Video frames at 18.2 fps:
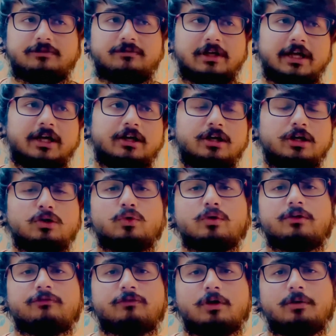Like you
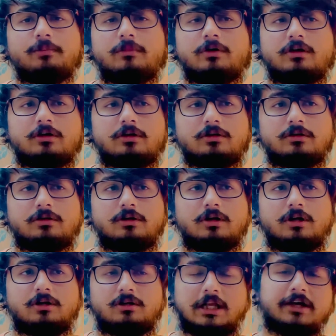from
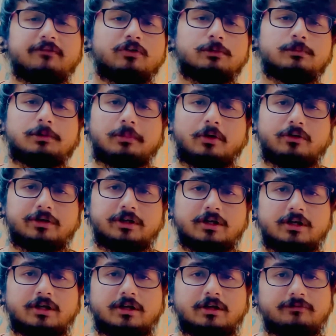like from about
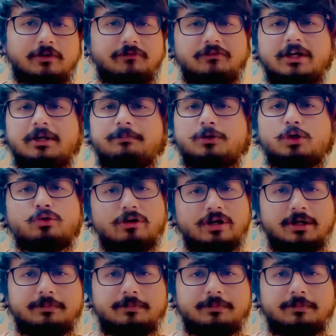uh, 15 to 20